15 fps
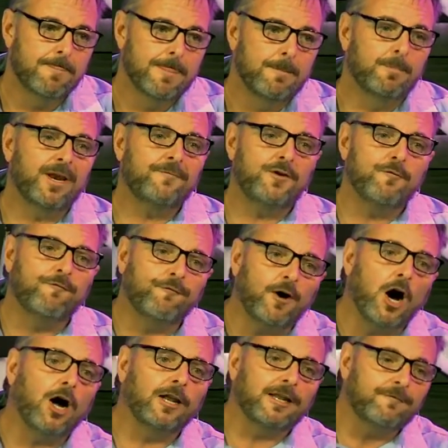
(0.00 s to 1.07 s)
But if you
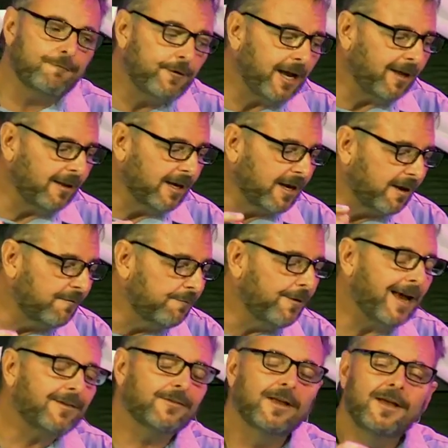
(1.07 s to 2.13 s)
fall and fail and
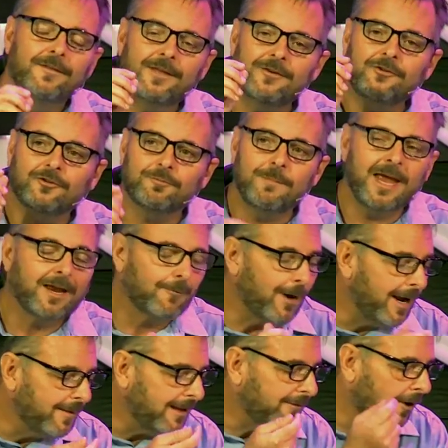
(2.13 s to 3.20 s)
confess, then just make it
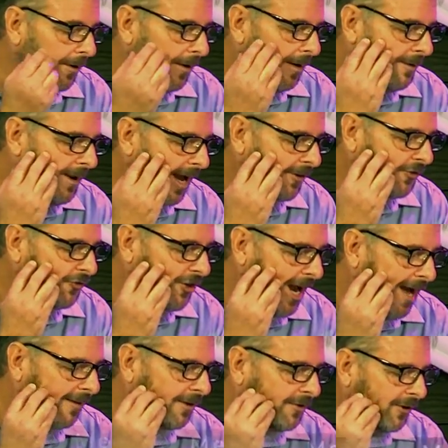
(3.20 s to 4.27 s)
right. That's our next challenge.